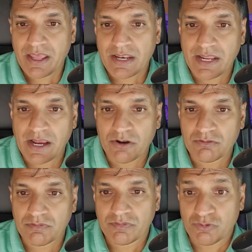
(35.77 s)
Now,
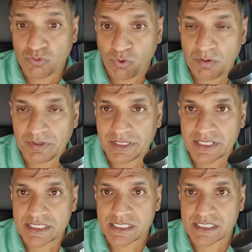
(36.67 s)
normally
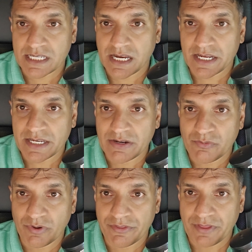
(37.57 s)
this is done
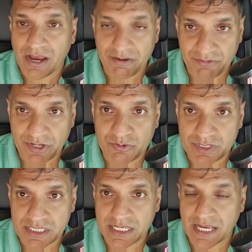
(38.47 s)
with high
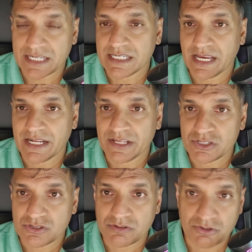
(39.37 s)
frequency
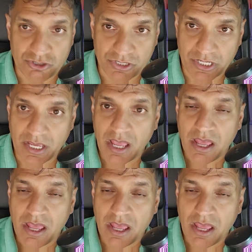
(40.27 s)
antennas, usually